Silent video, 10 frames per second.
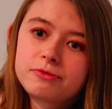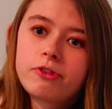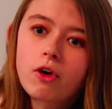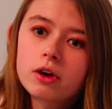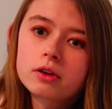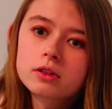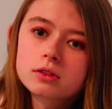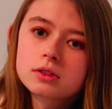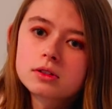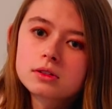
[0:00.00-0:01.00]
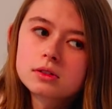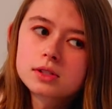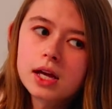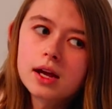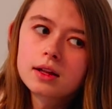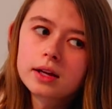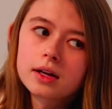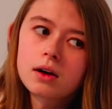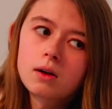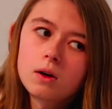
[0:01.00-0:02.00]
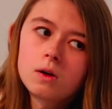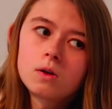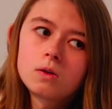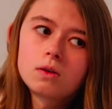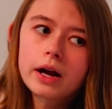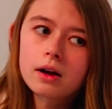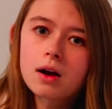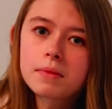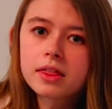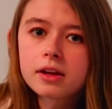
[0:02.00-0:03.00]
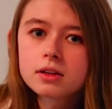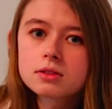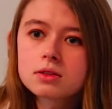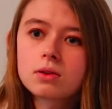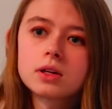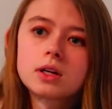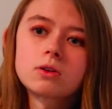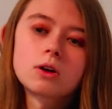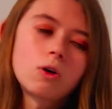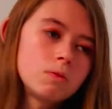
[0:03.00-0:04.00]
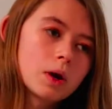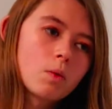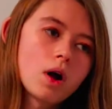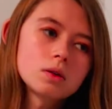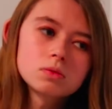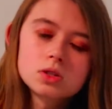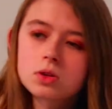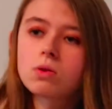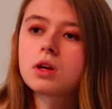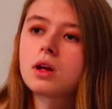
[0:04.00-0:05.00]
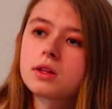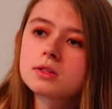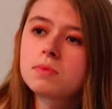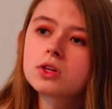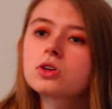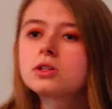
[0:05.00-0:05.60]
foreigners saying like, oh, I got my thing stolen, or oh, my wallet was stolen on this metro.